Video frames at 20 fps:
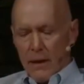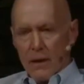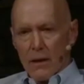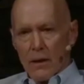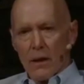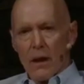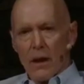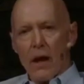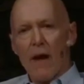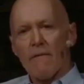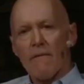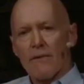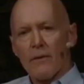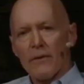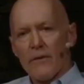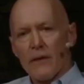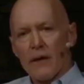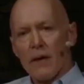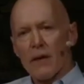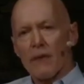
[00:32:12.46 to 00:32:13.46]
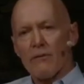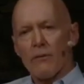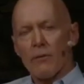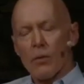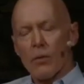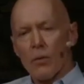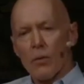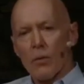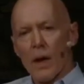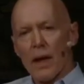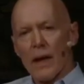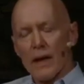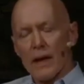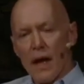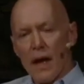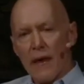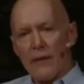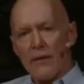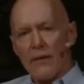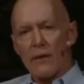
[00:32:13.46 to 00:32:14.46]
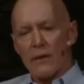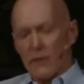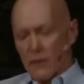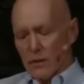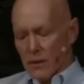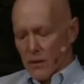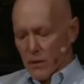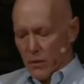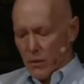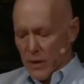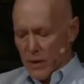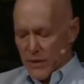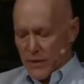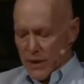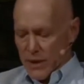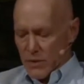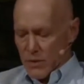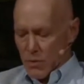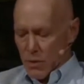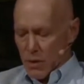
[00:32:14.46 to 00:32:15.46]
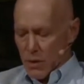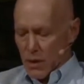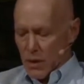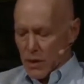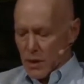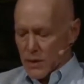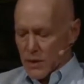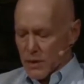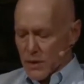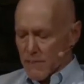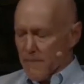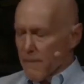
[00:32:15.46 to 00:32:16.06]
Comfort, therefore, one another with these words.